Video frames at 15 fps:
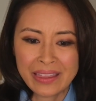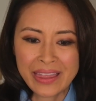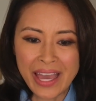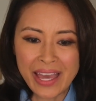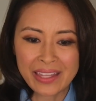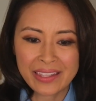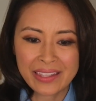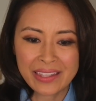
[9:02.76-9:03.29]

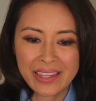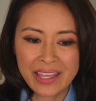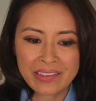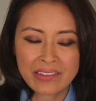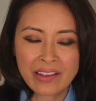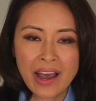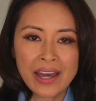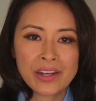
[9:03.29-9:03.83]

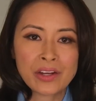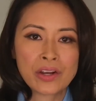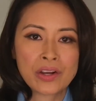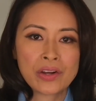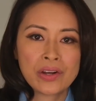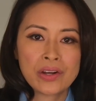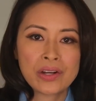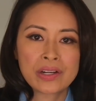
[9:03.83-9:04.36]
That's gotta
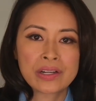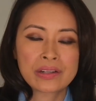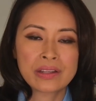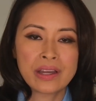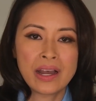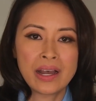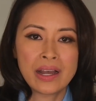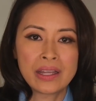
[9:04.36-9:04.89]
hurt,
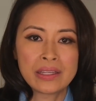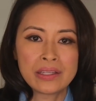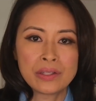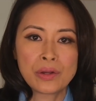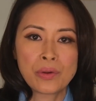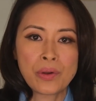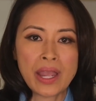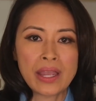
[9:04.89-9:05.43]

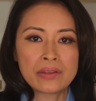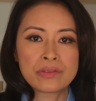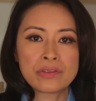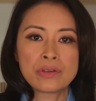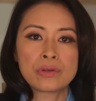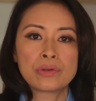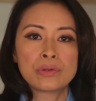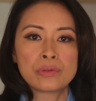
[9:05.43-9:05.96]
as
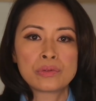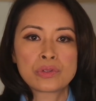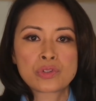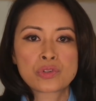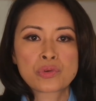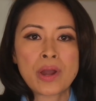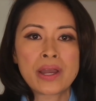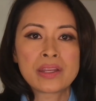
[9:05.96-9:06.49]
you
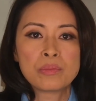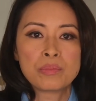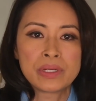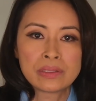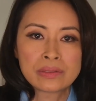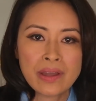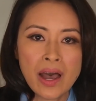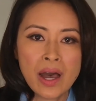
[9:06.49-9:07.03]
try to
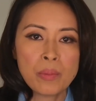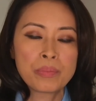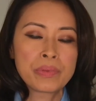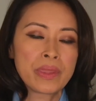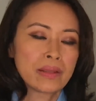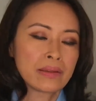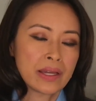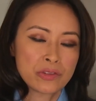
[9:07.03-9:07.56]
build up,
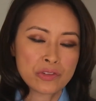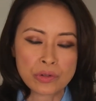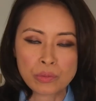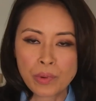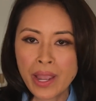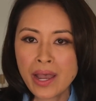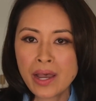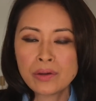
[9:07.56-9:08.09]
they ledger
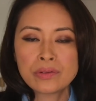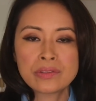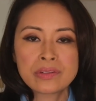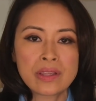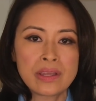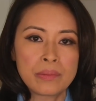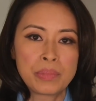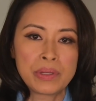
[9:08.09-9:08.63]
round.
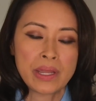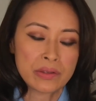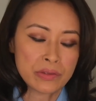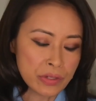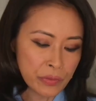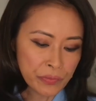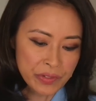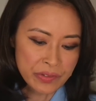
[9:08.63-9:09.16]
But as you've